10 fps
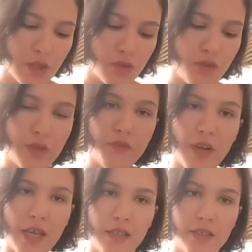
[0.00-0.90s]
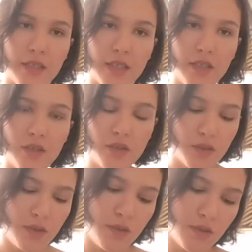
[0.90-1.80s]
to reflect
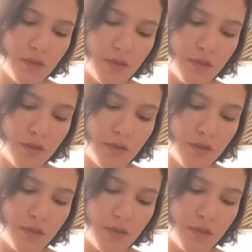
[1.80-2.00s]
inner